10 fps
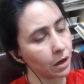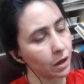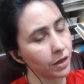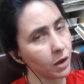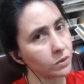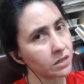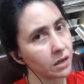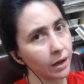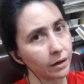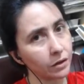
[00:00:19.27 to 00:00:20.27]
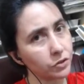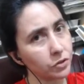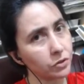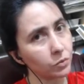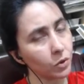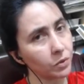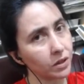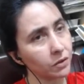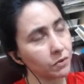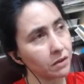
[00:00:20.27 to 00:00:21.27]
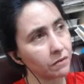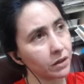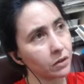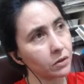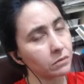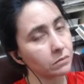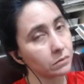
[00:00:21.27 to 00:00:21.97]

I think it was Night Hunter, the one with Henry Cavill.